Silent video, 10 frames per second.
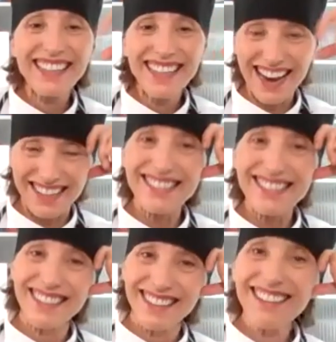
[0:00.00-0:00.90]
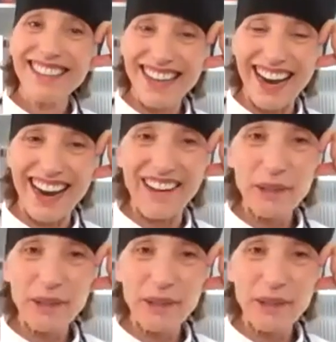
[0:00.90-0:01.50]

Yes. Yeah.